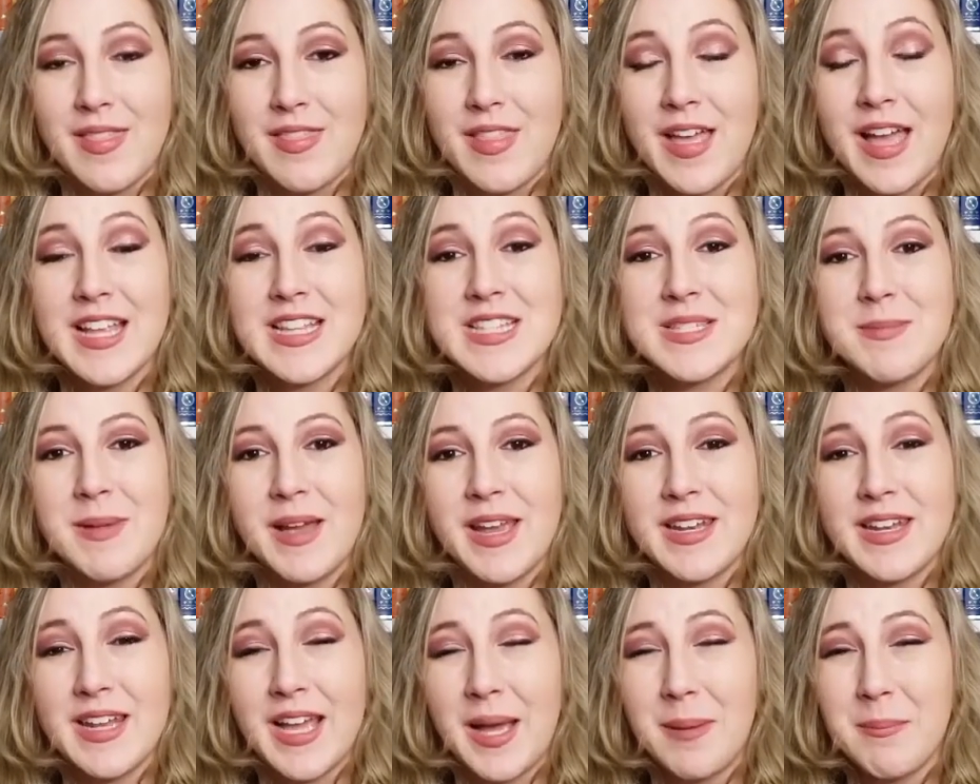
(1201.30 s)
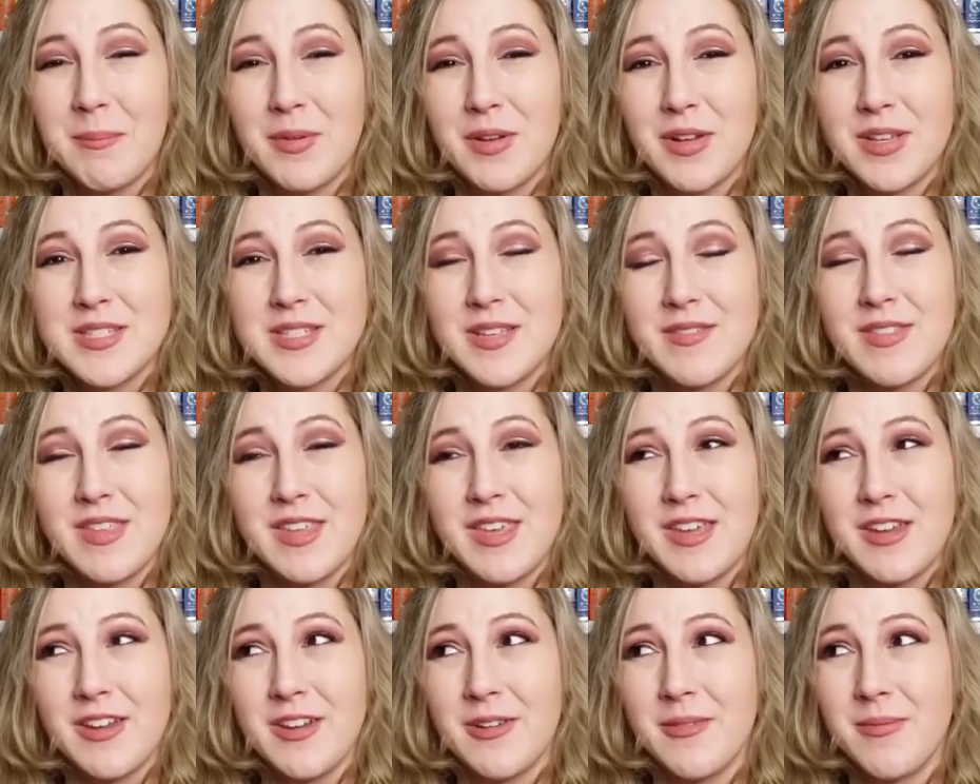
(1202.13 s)
that's my top books of the
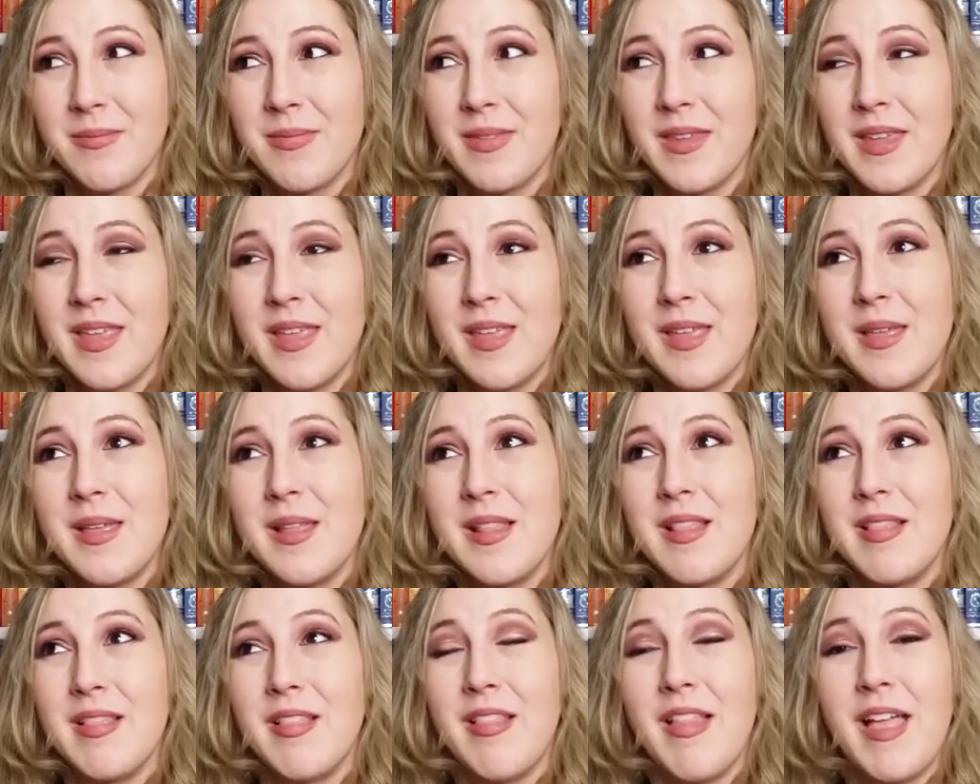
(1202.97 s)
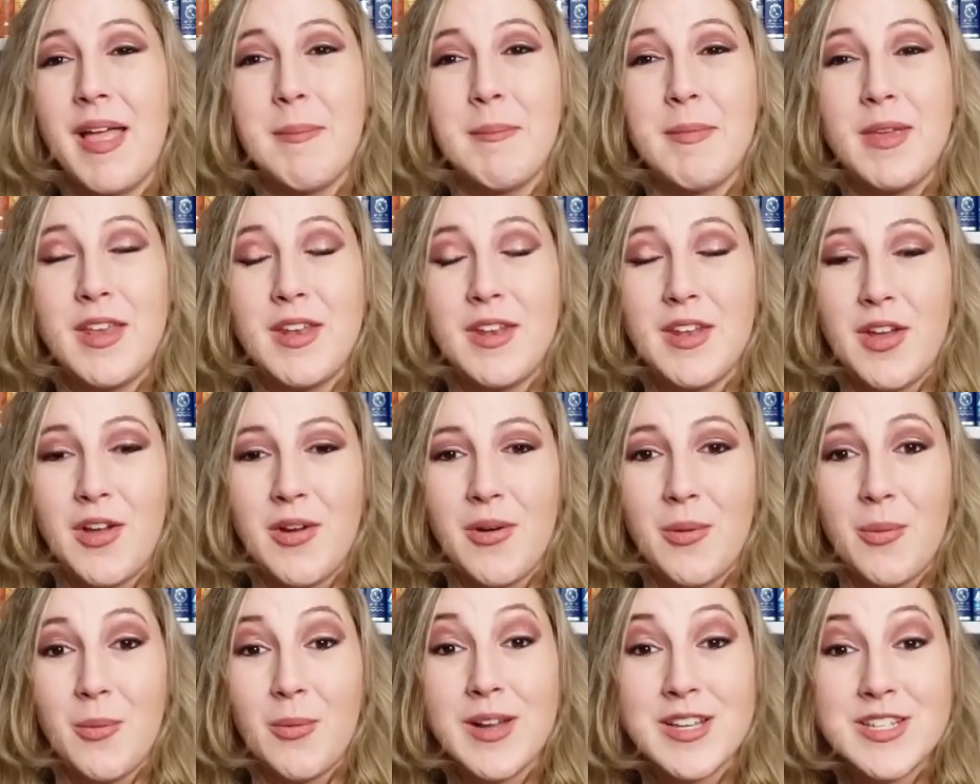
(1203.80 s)
year. Let me
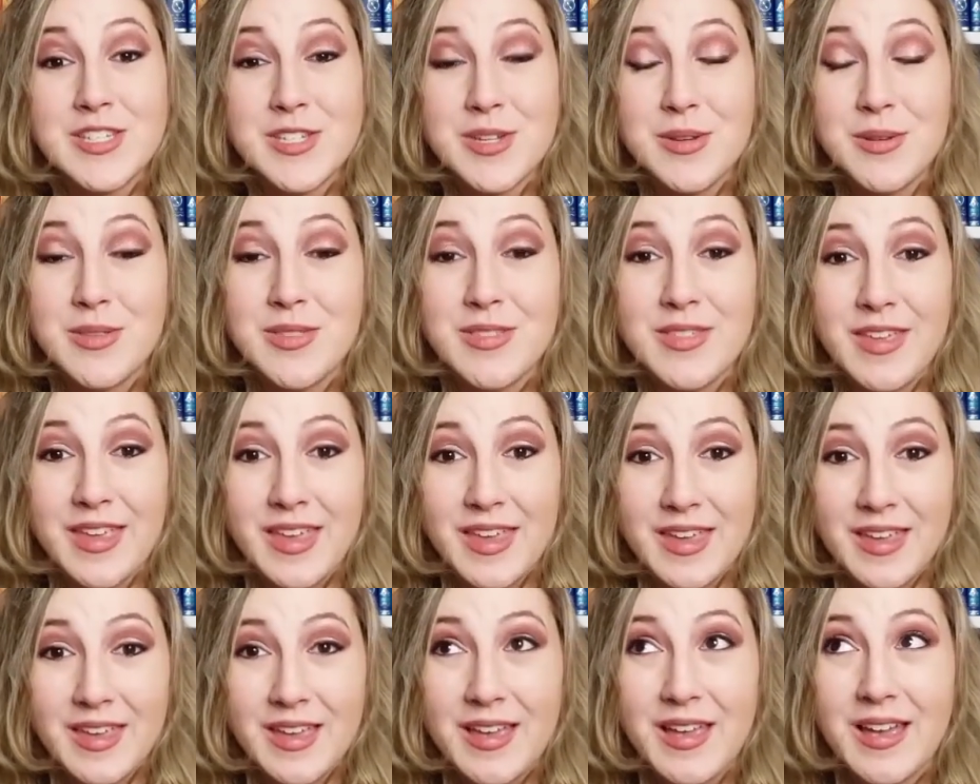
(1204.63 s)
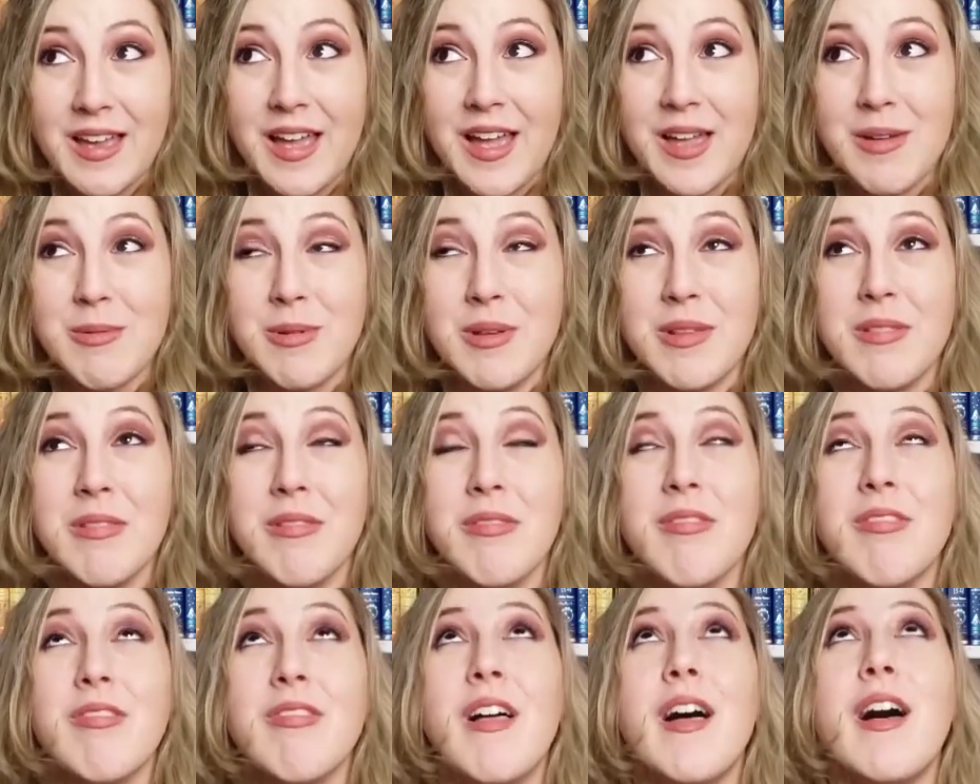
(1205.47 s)
know what you think. I would
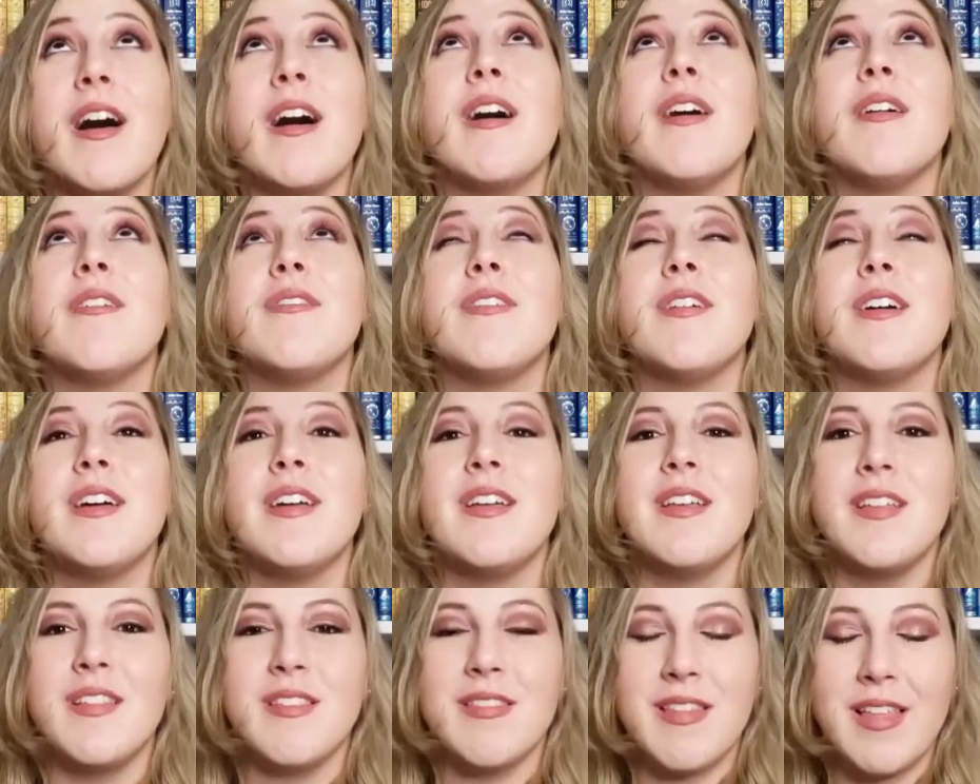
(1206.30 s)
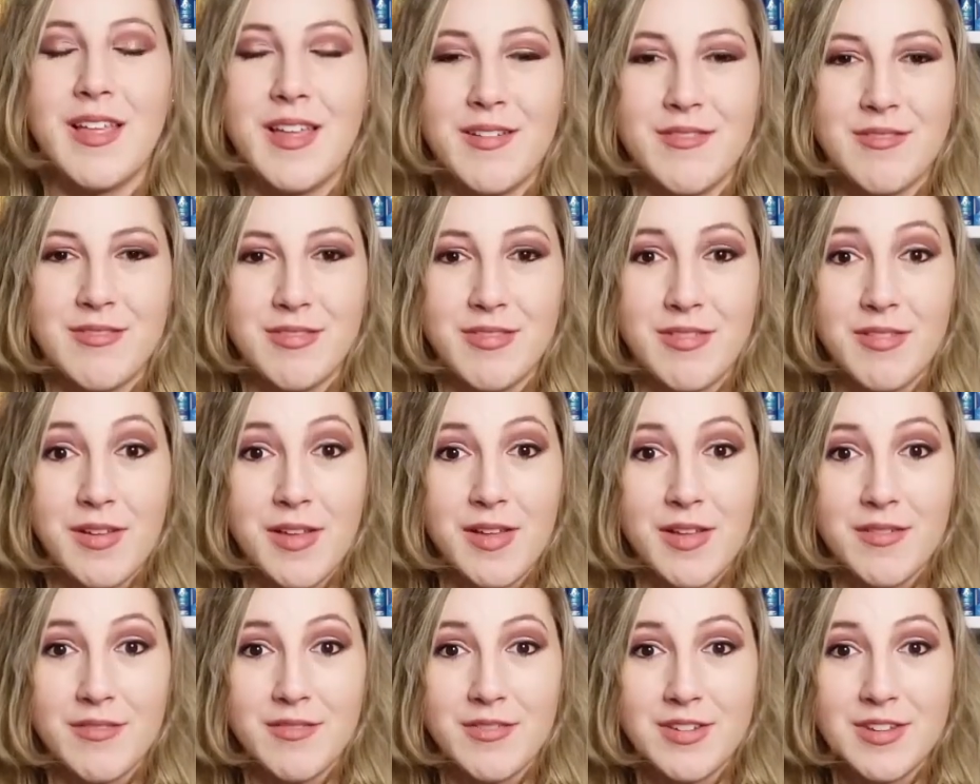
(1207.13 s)
love, love,
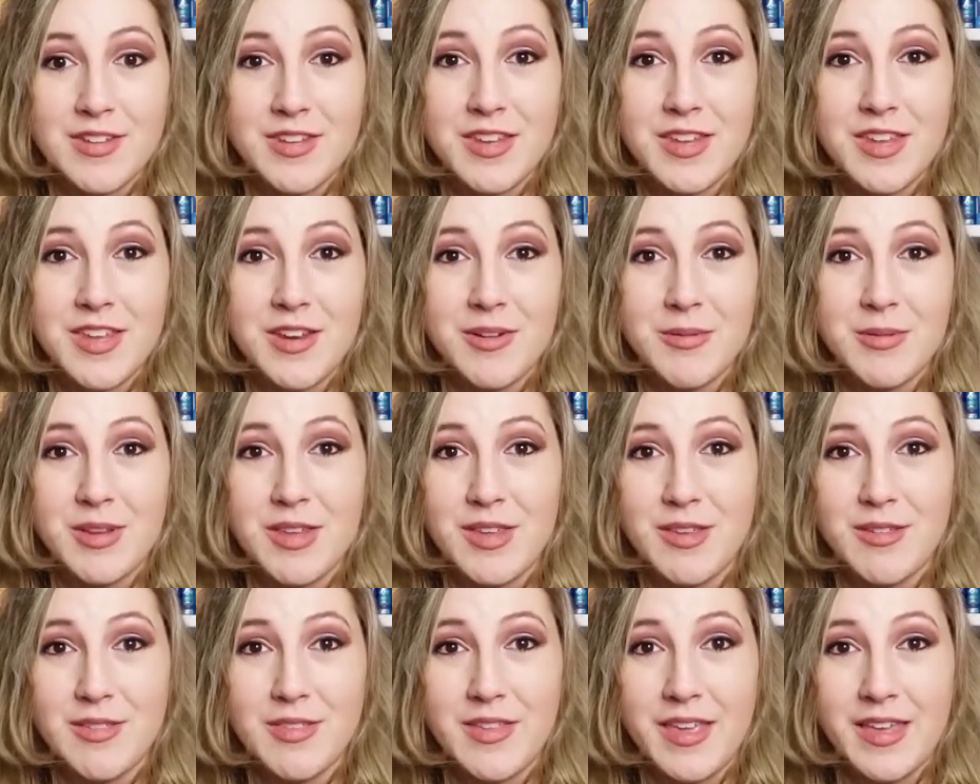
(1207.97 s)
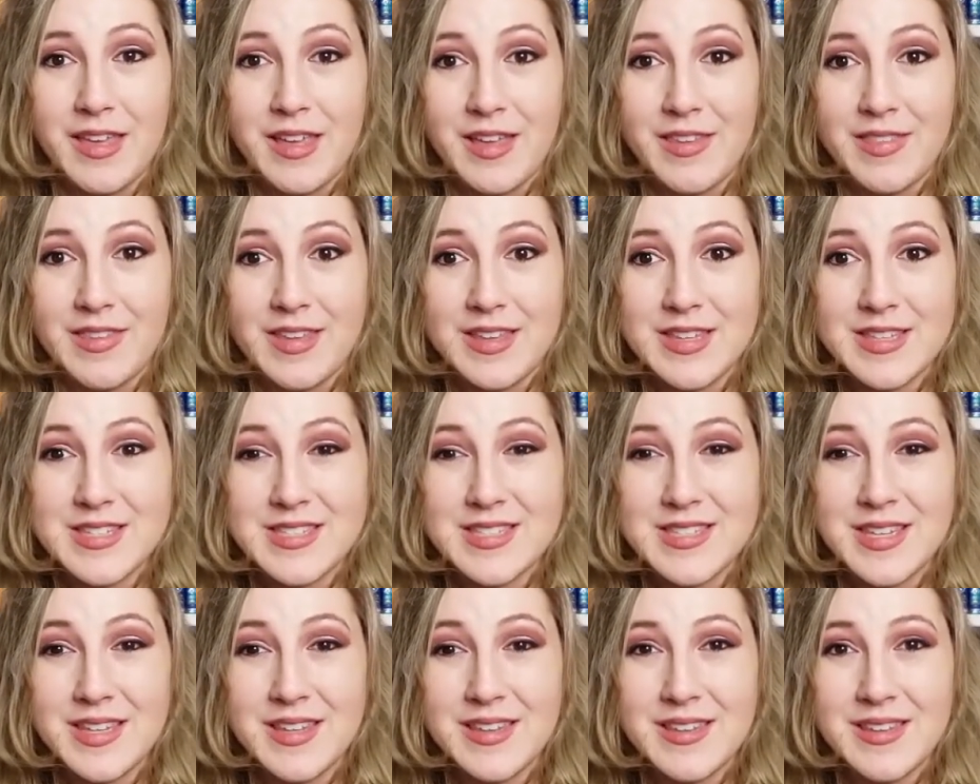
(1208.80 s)
love to hear what you think on this.
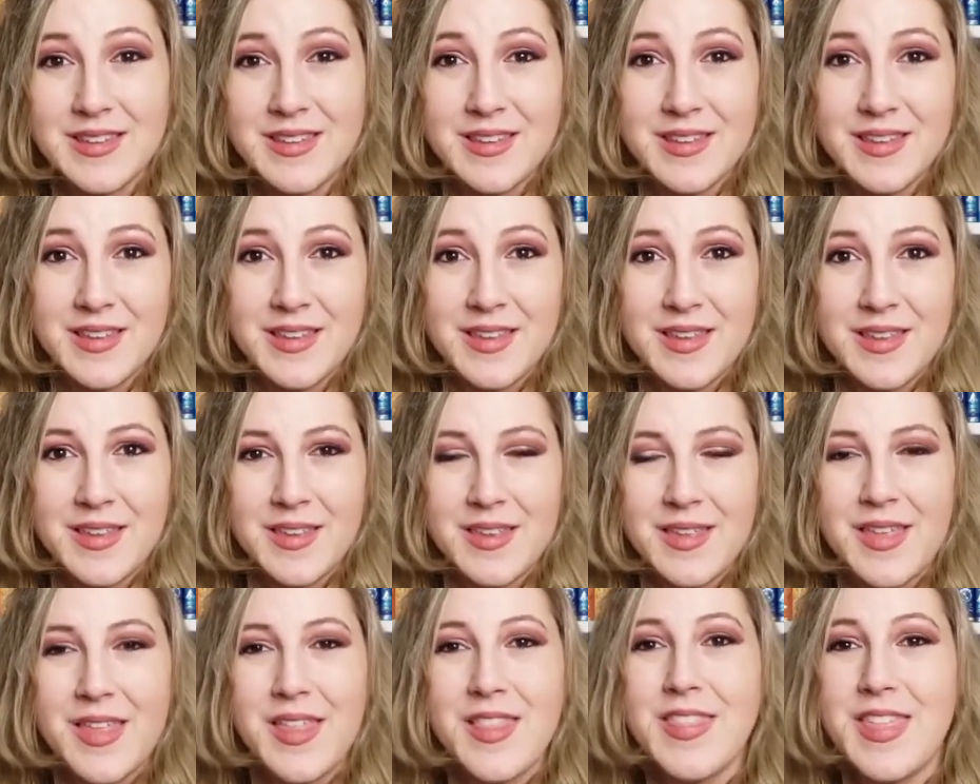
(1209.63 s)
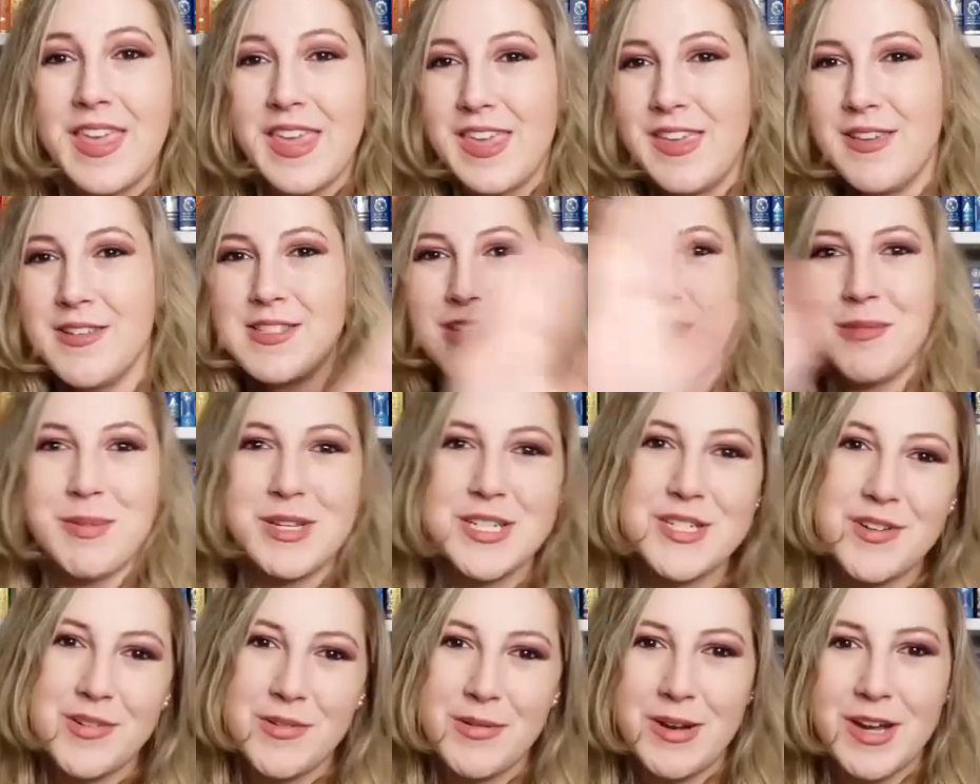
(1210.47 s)
Thank you so
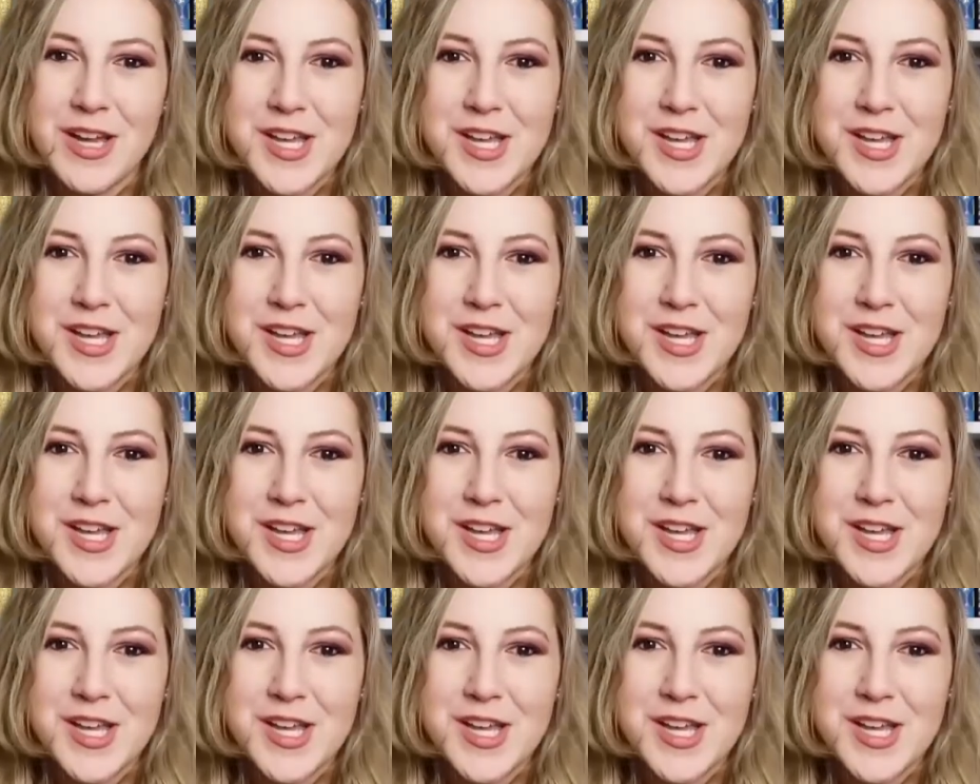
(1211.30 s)
much for